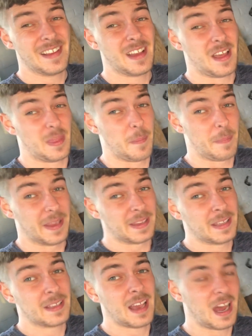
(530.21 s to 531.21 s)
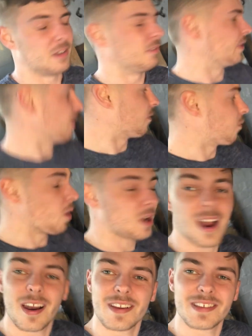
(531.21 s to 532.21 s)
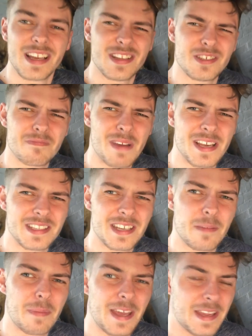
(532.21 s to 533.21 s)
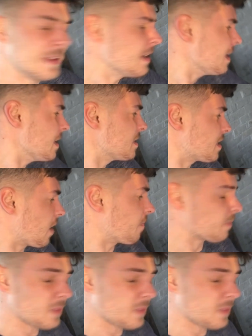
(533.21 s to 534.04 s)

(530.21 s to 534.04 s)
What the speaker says: and the big colour reveal of what colour this engine bay is going to be. So